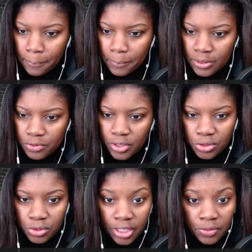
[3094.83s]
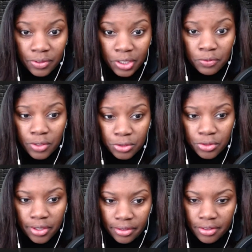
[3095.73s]
It's frustrating. It's very
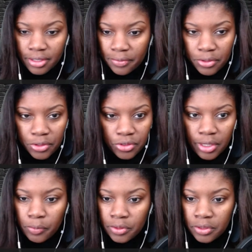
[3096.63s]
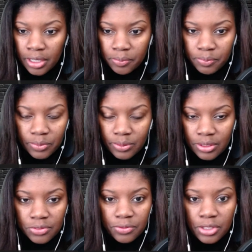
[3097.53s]
frustrating, the definition.
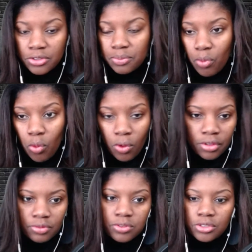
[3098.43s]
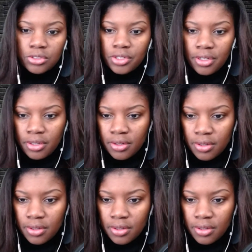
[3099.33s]
It's more than frustrating.